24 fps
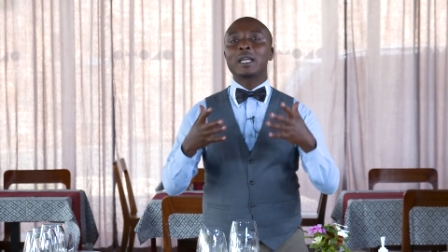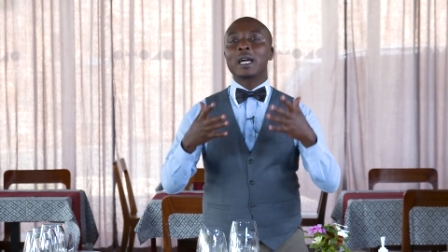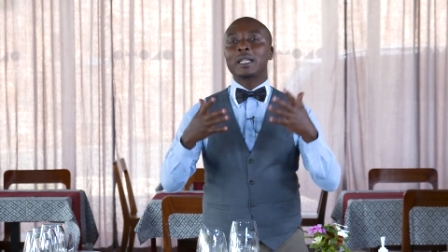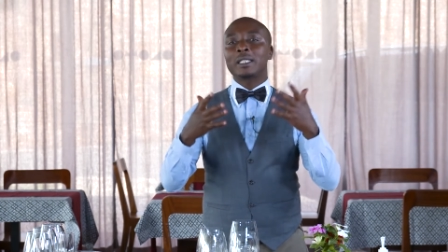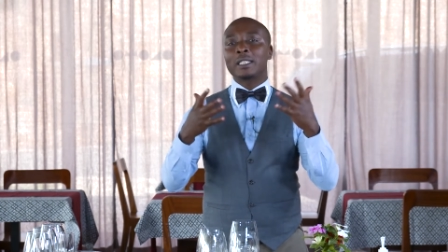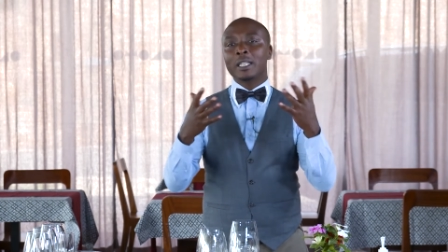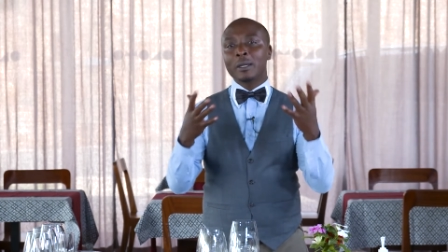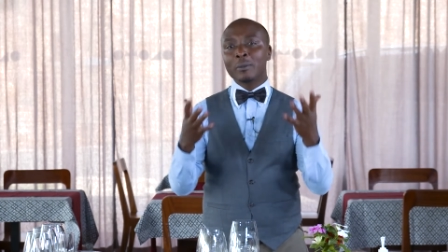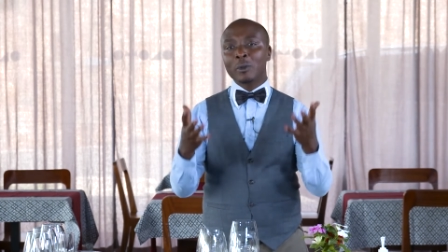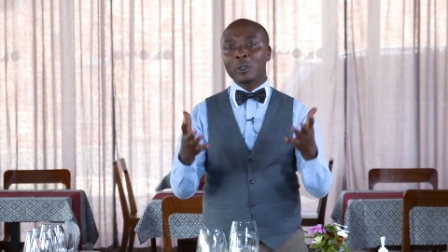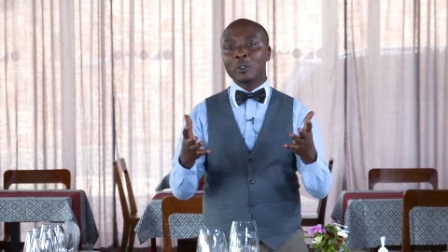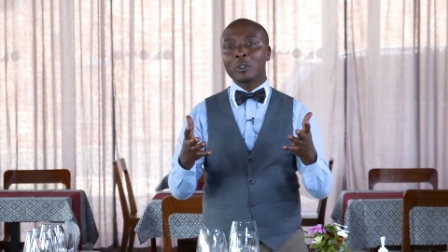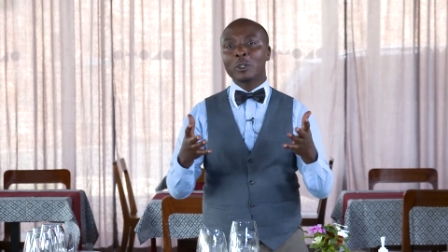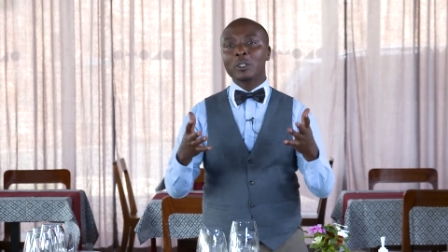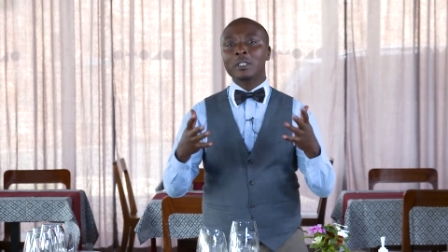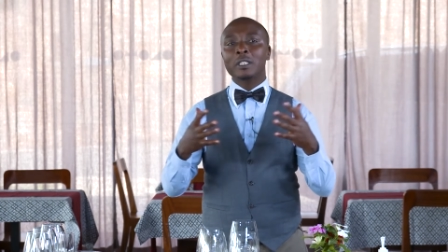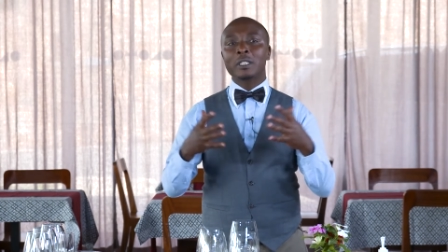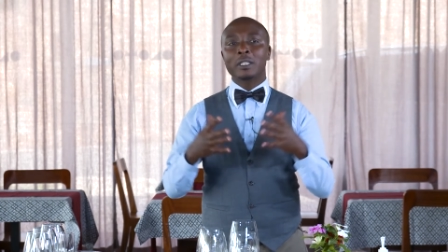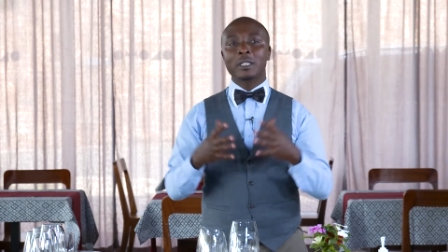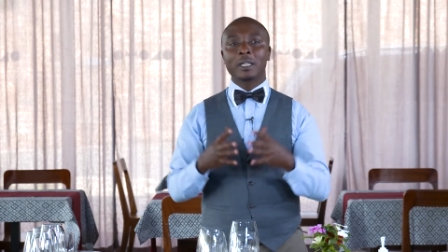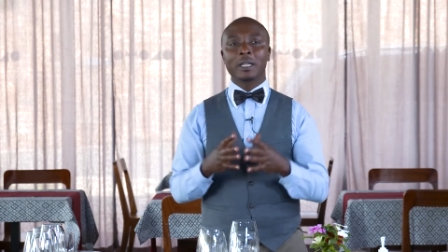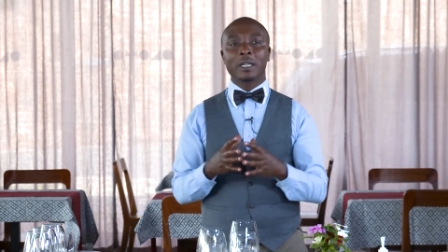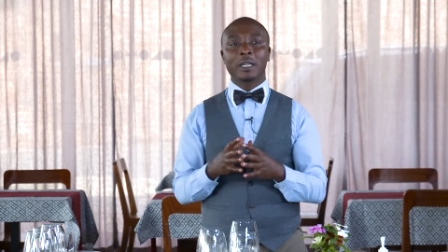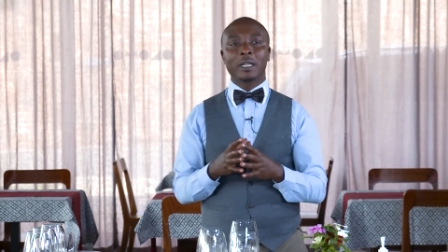a table dot
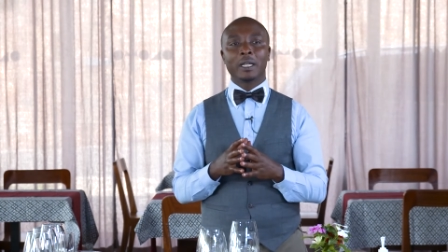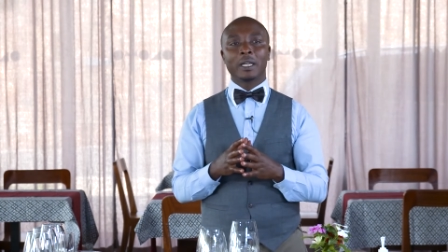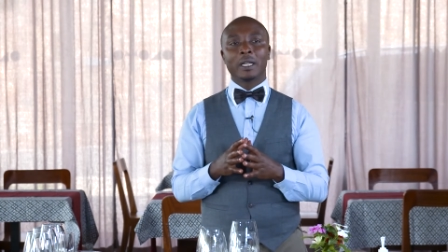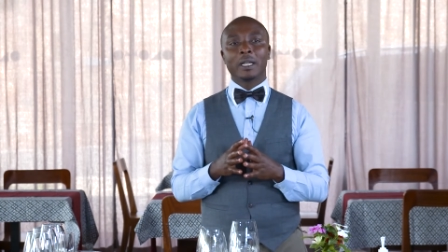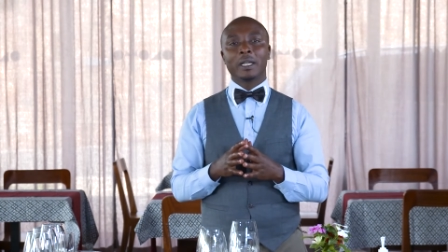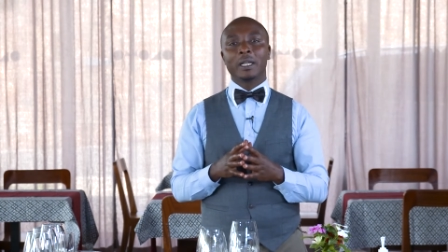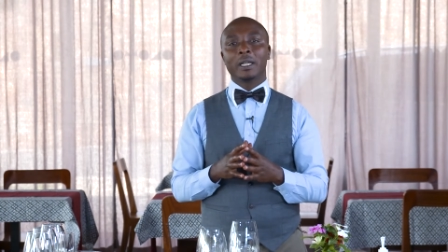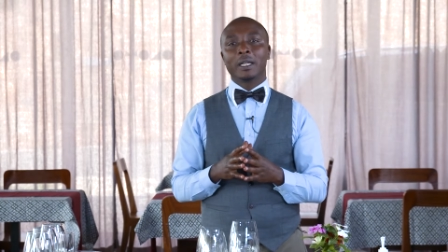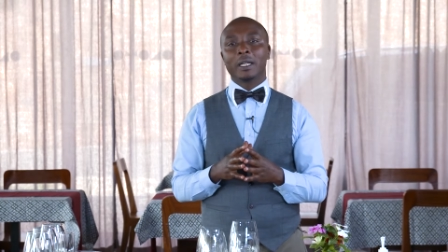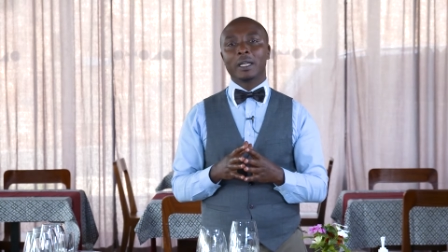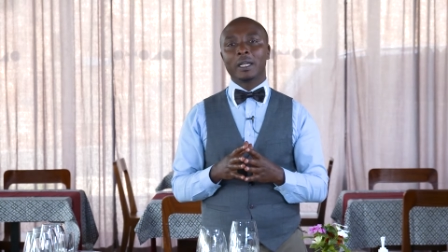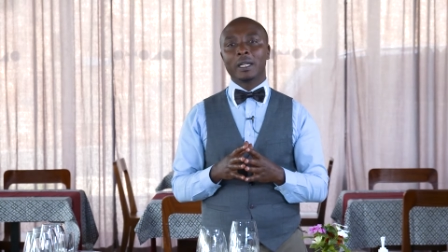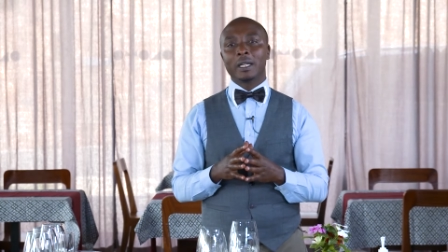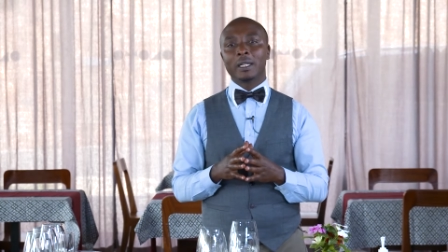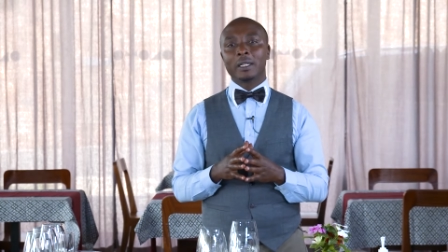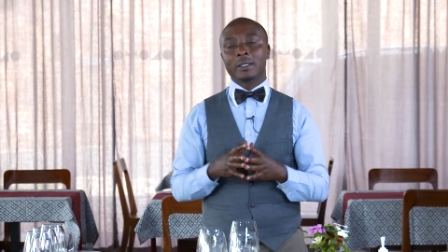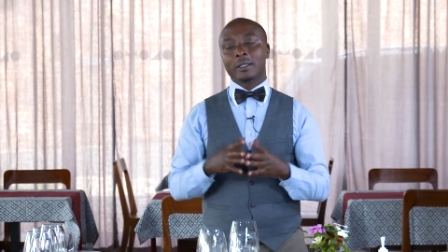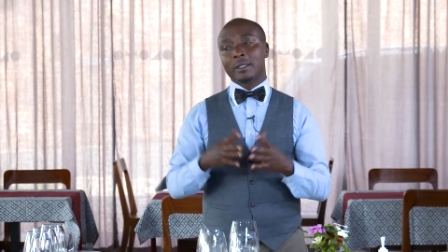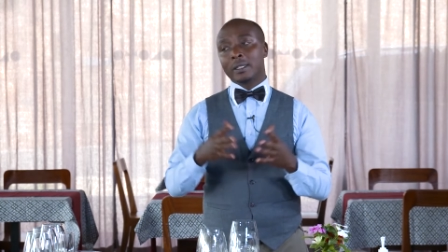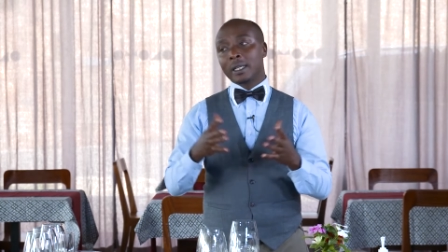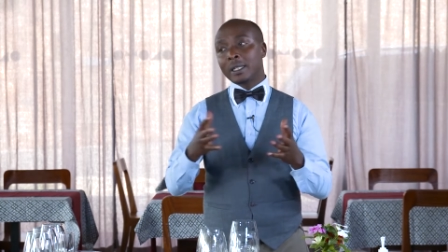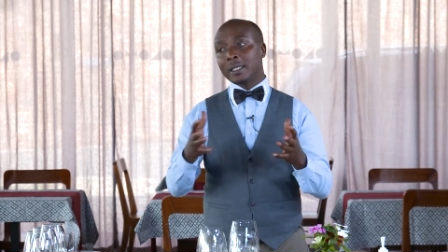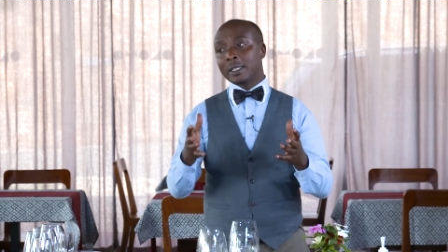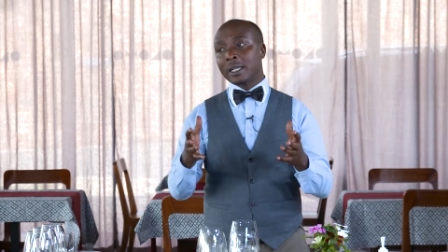
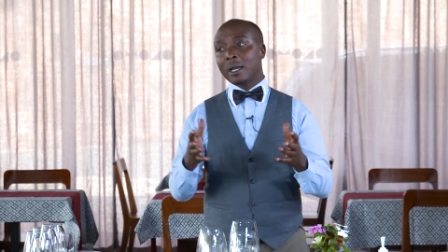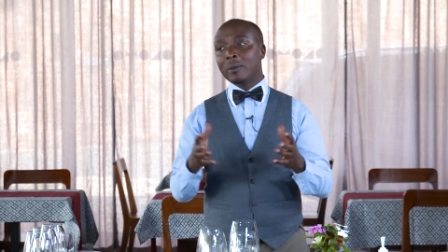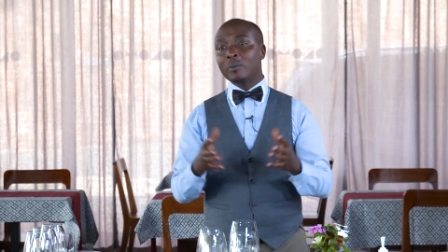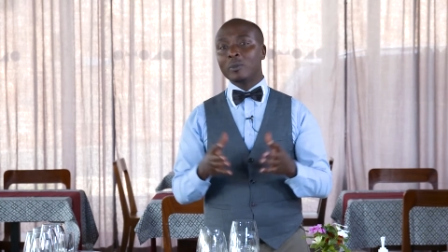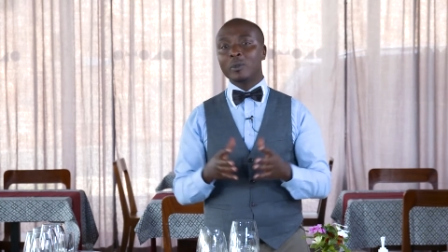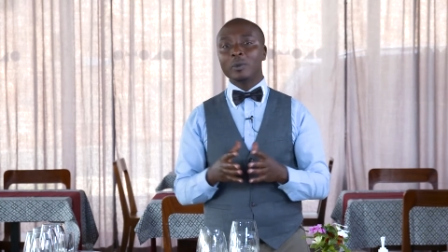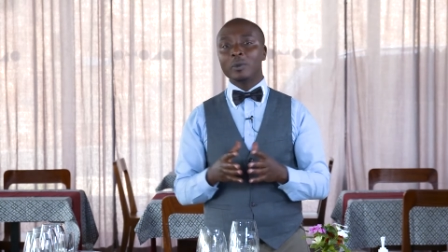setup,